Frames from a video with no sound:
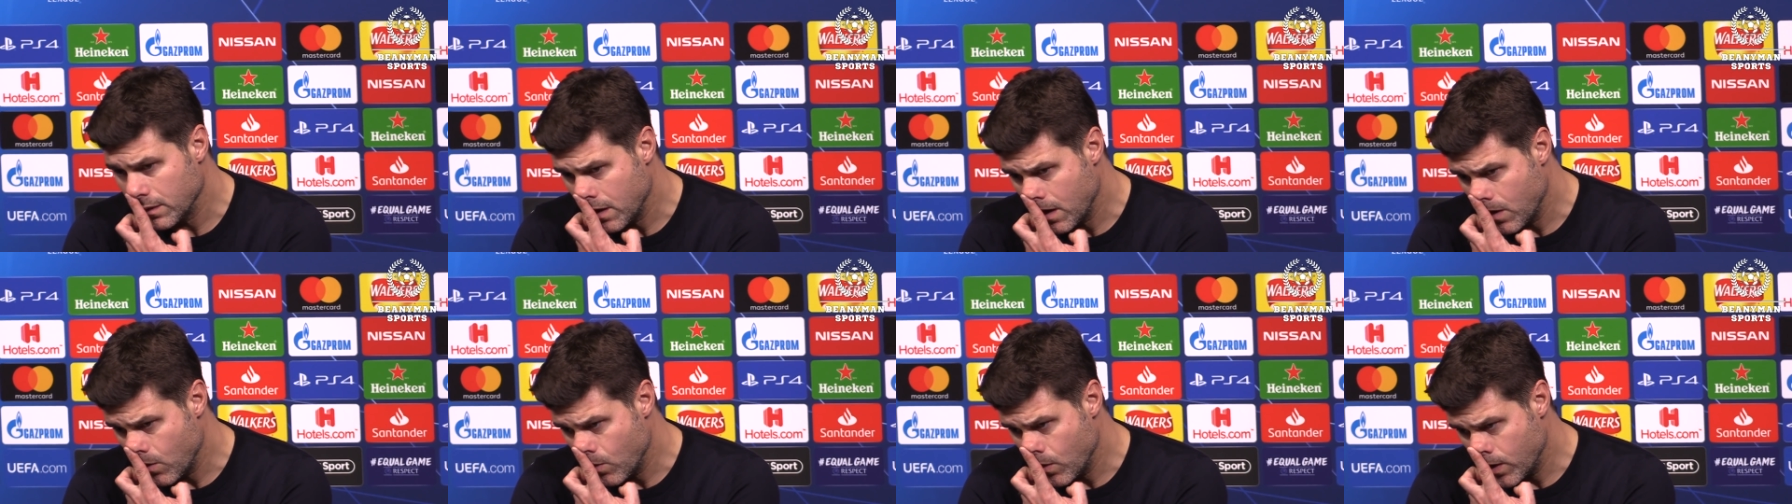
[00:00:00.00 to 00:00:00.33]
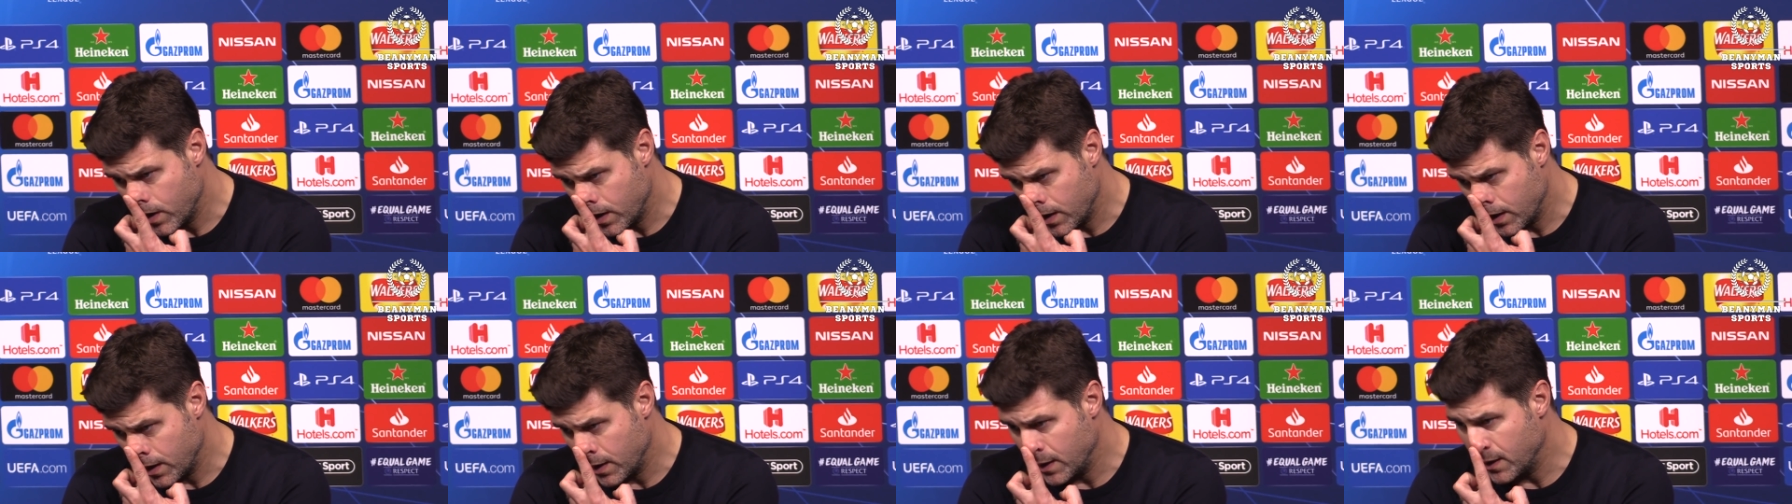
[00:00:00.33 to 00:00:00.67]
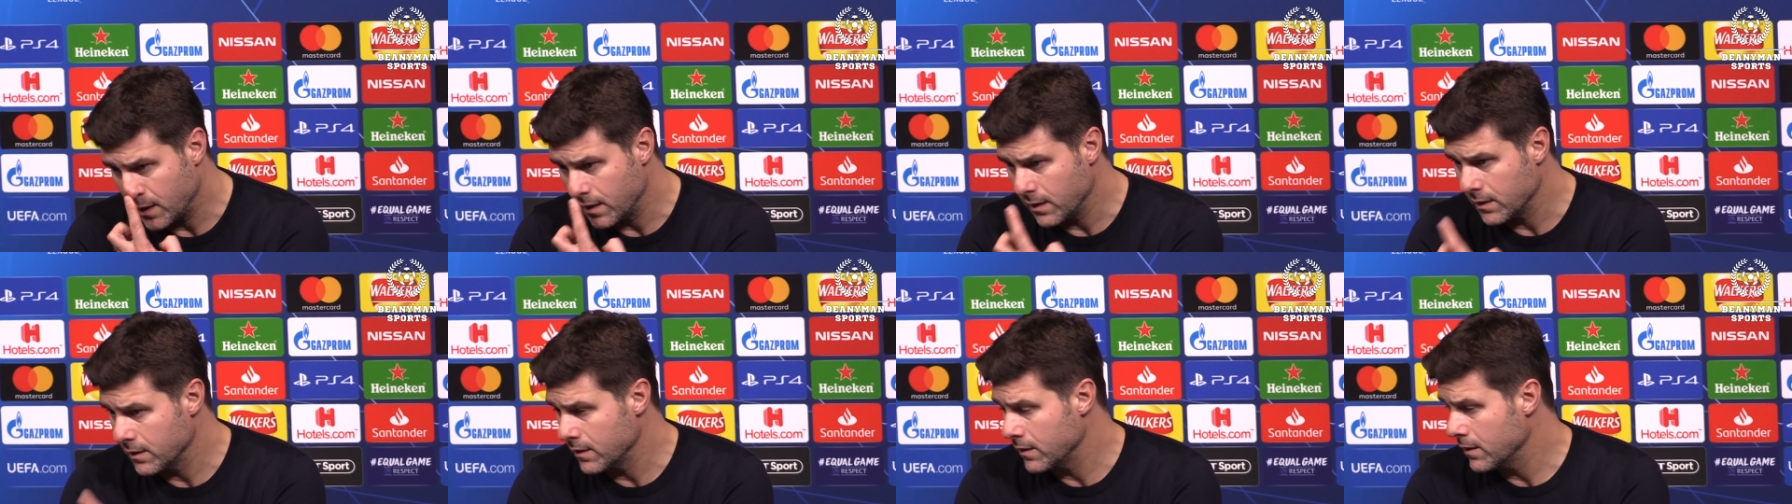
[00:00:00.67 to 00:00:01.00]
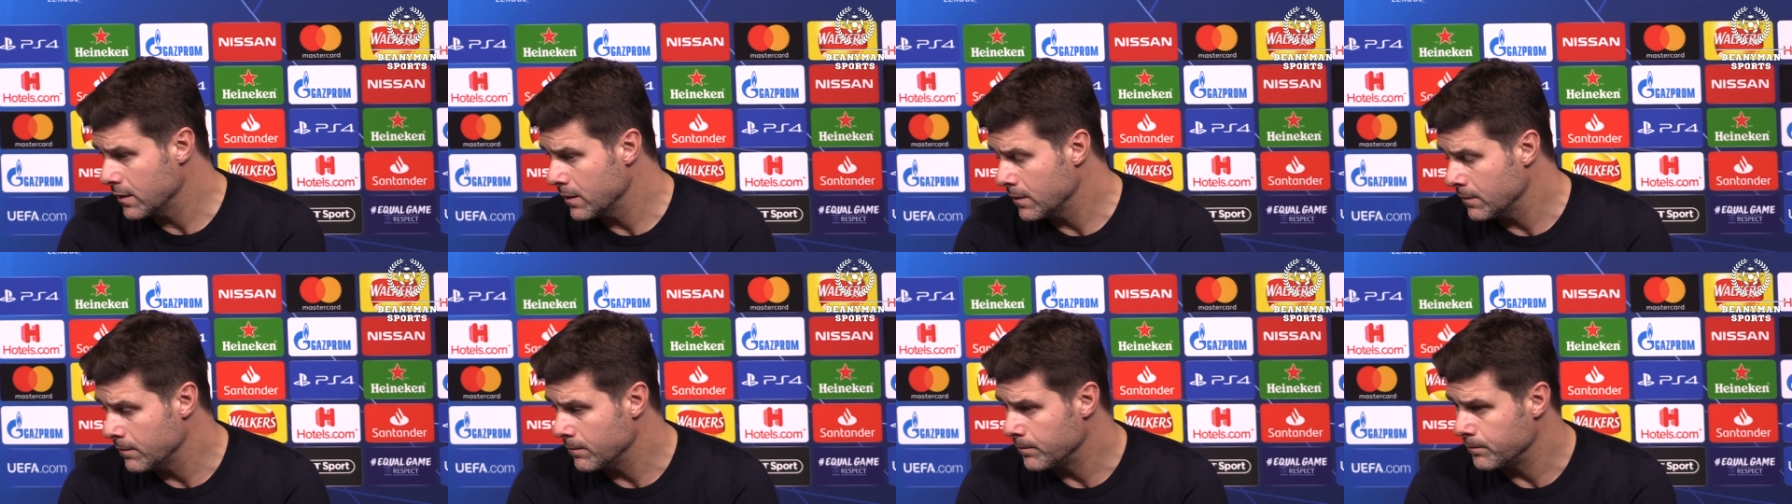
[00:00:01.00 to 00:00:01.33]
our
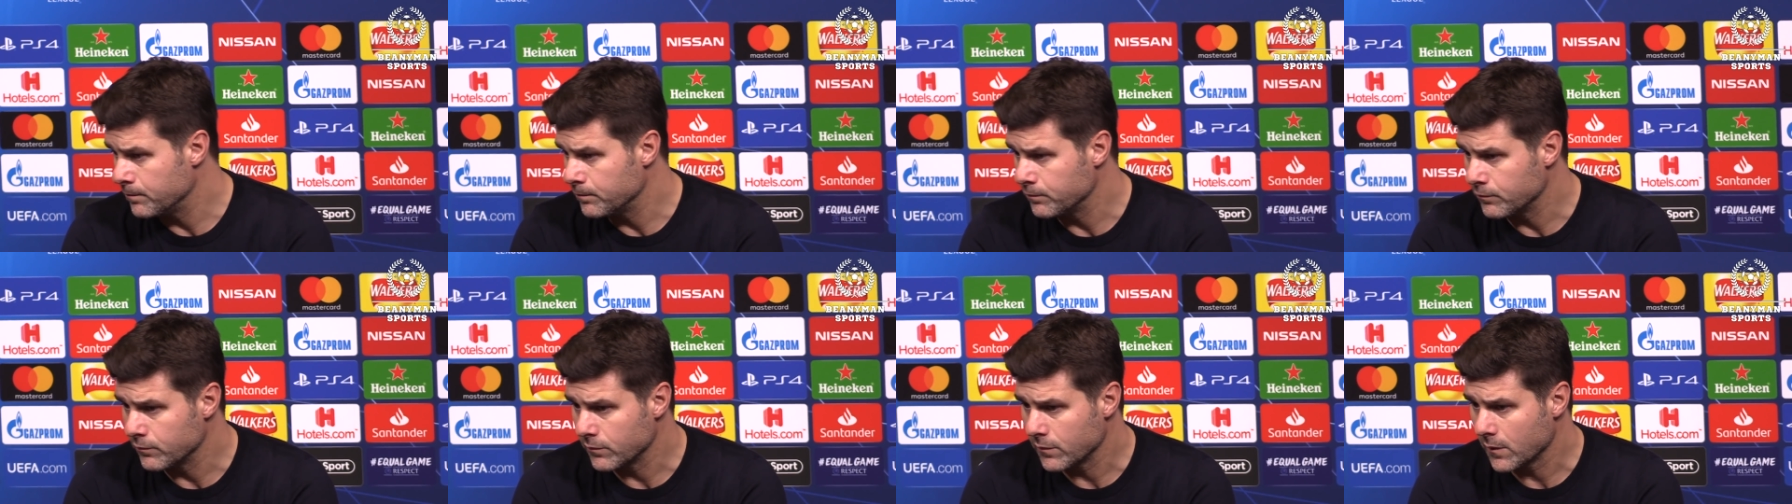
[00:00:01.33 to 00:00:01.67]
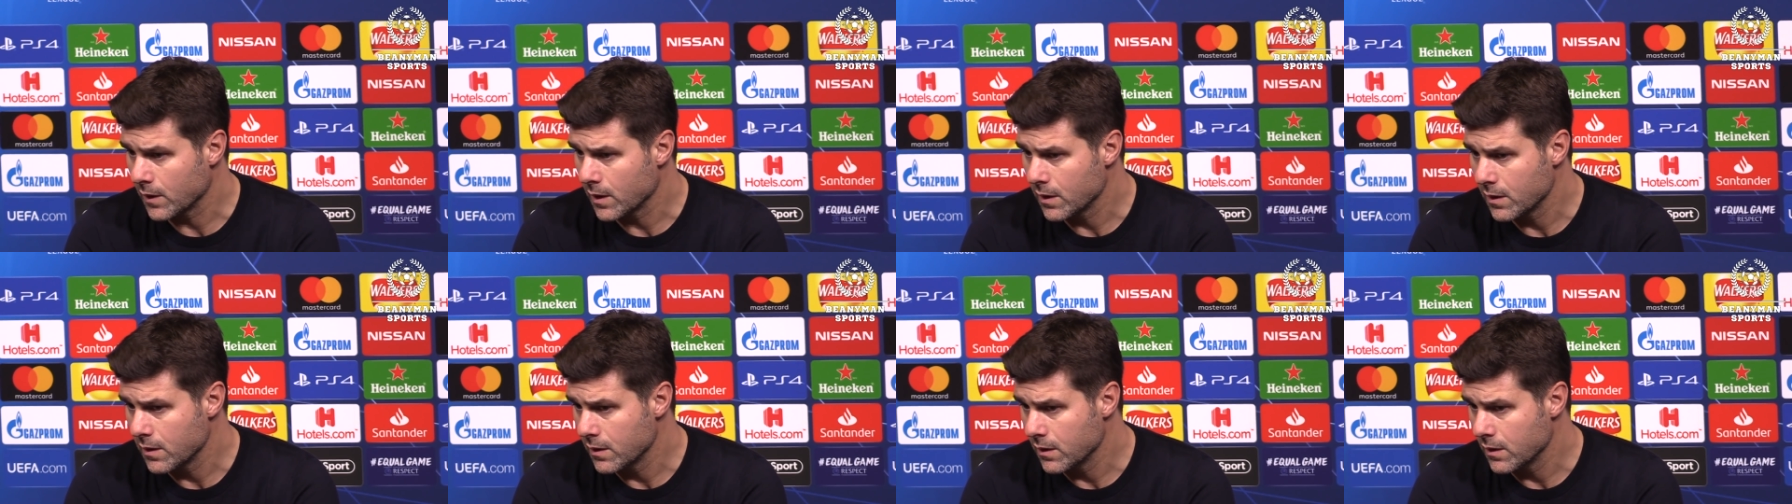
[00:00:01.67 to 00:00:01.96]
um,